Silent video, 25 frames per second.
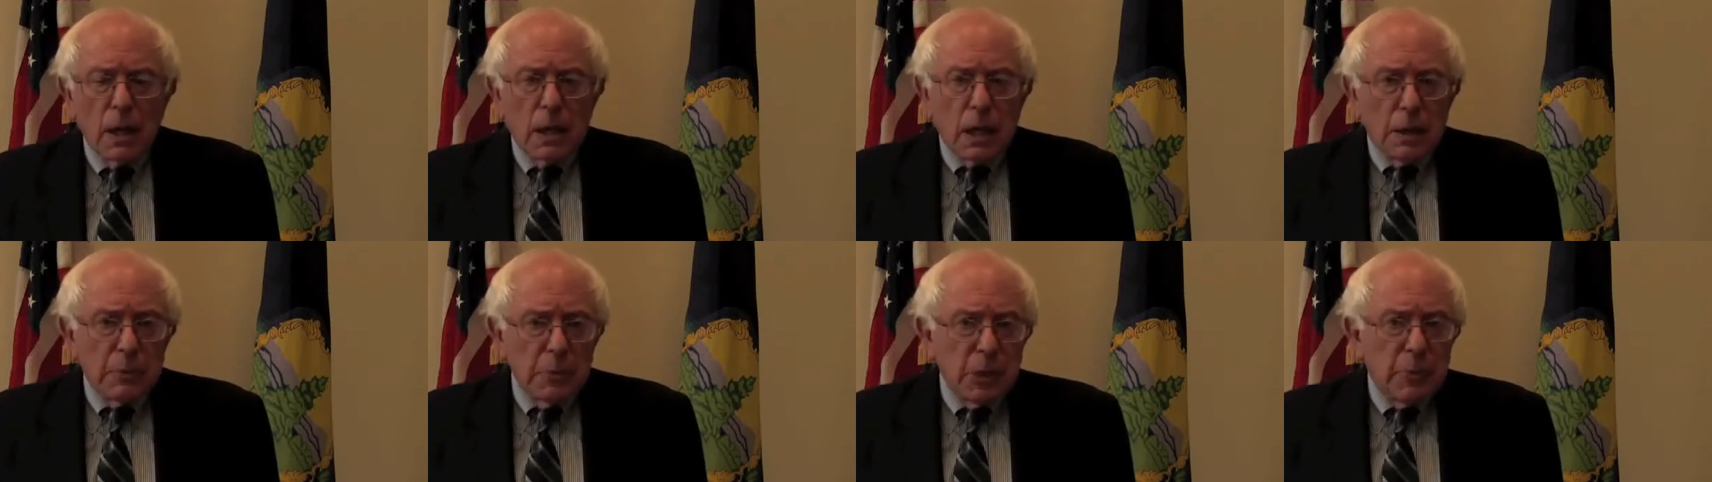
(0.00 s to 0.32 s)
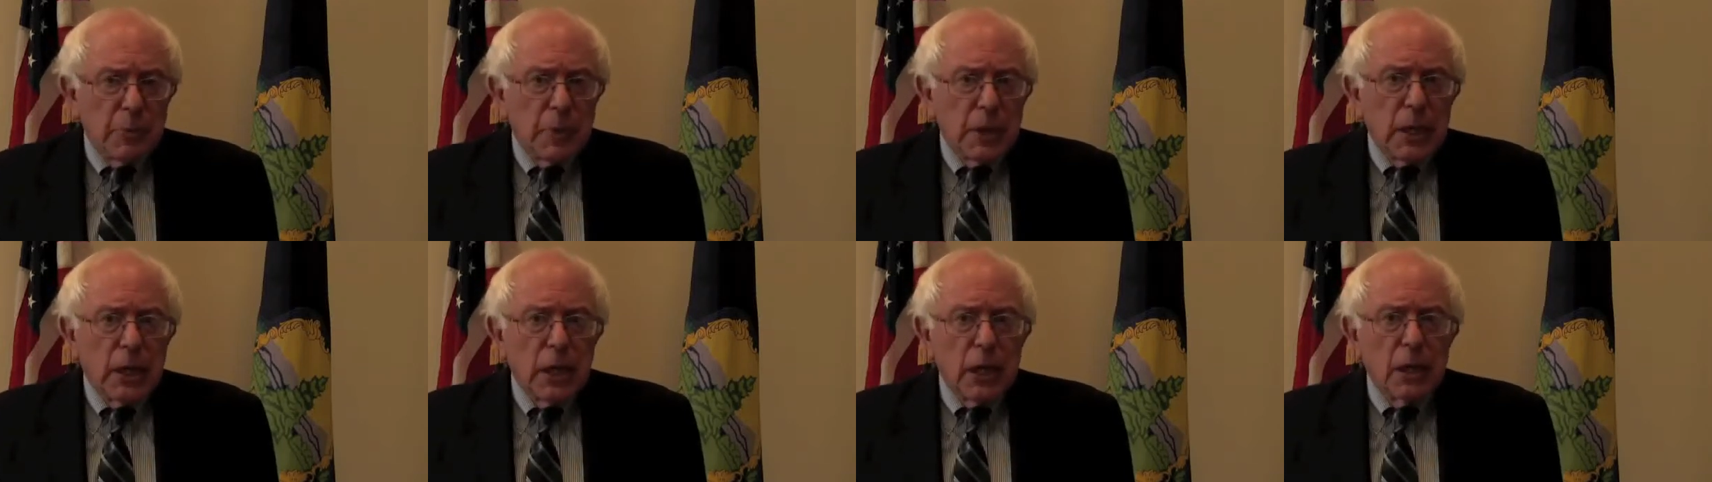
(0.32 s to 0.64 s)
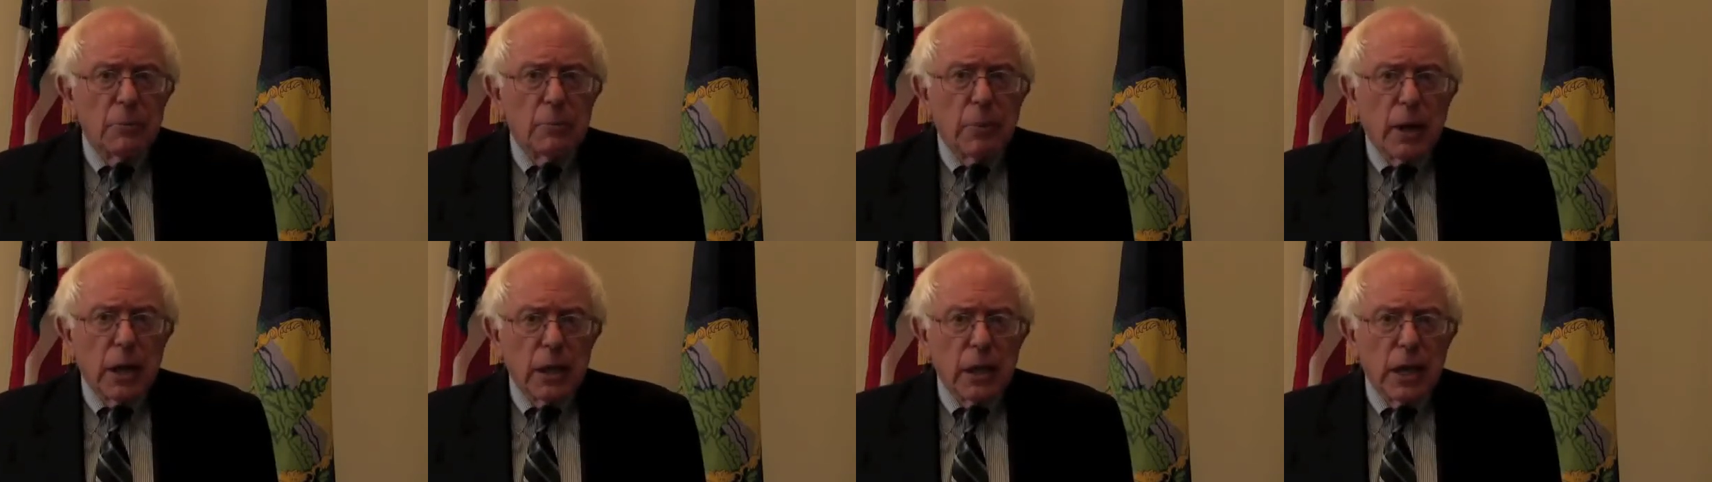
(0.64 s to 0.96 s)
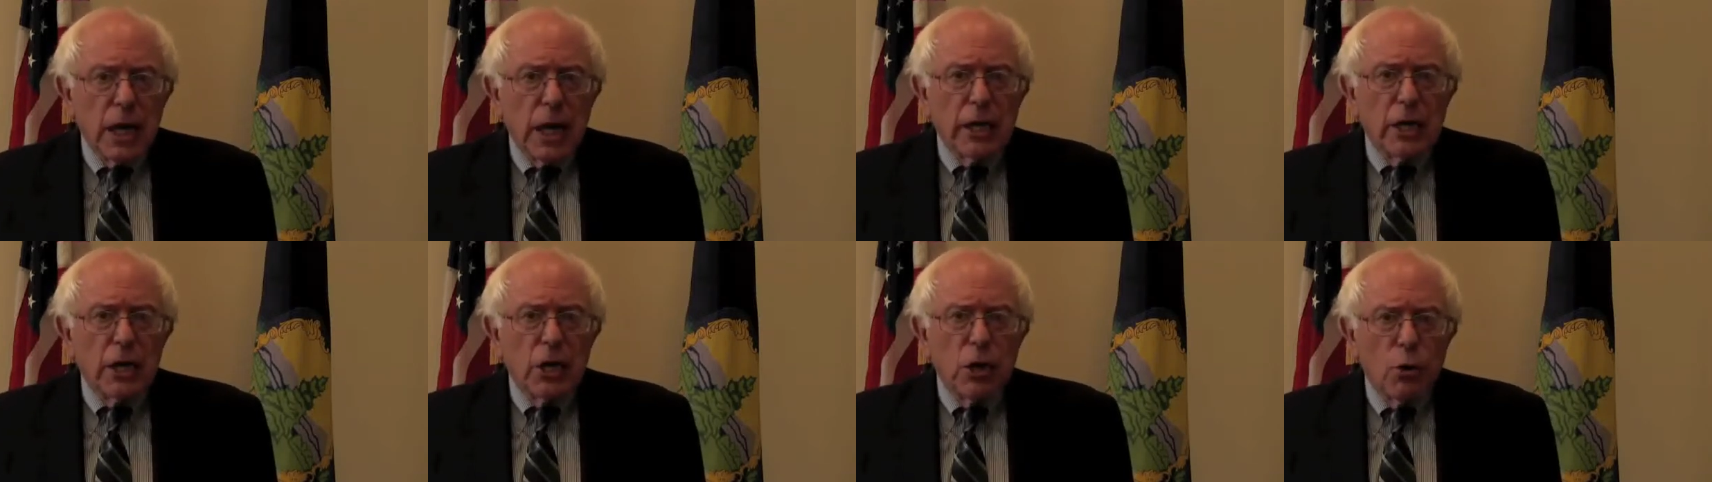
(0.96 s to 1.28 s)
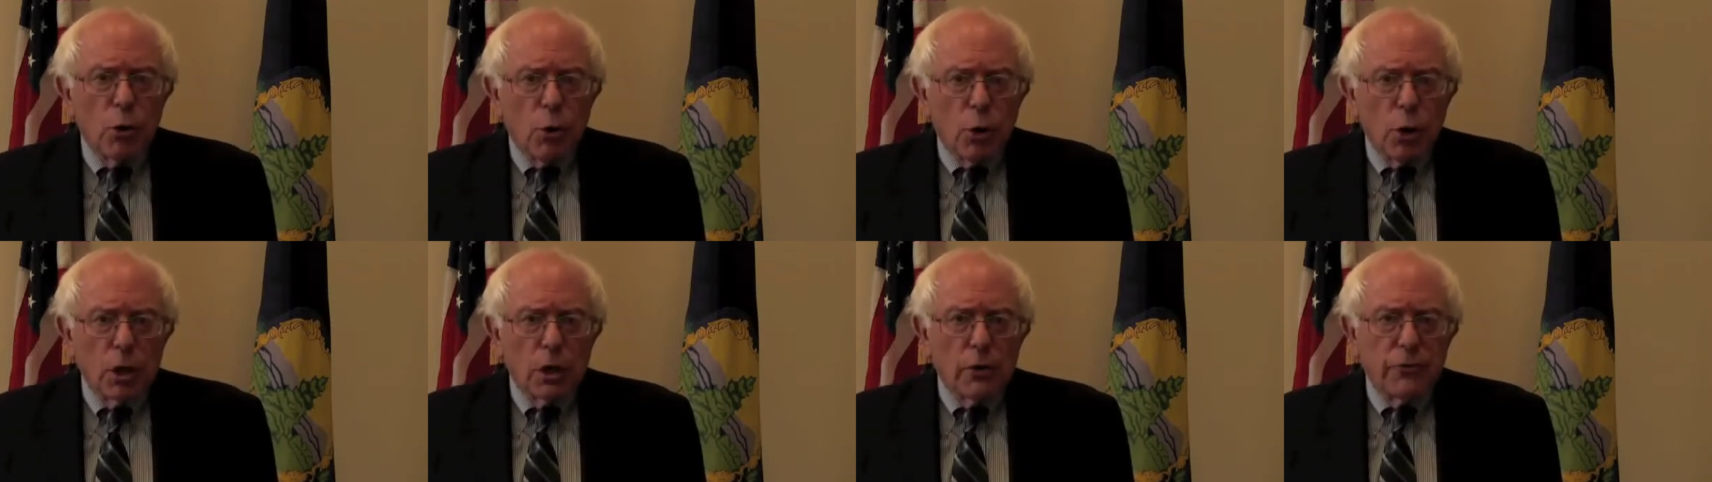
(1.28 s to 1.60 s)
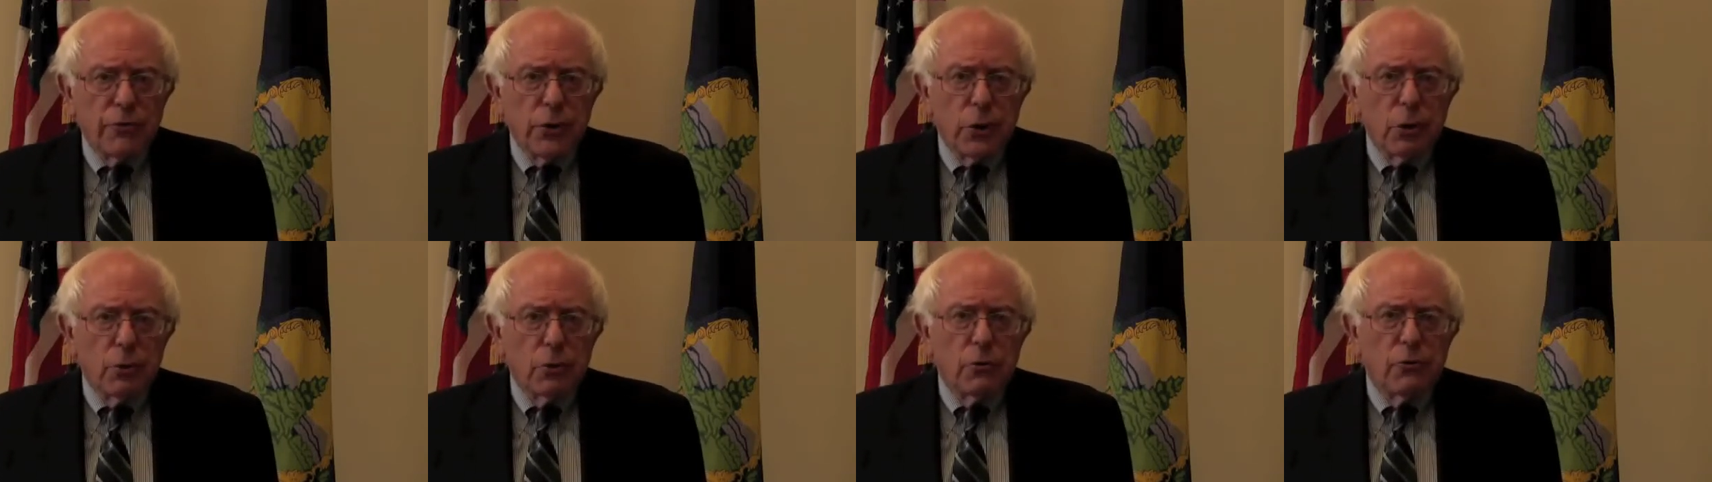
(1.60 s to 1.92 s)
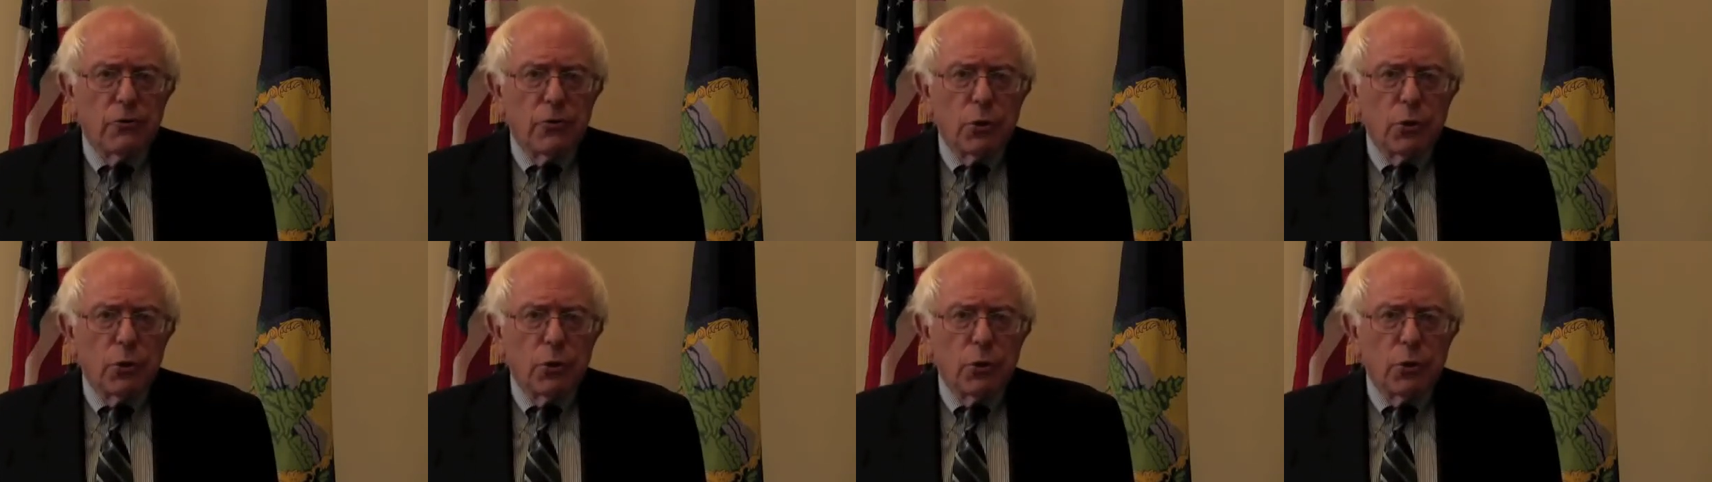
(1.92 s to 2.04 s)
Let me begin by thanking all of you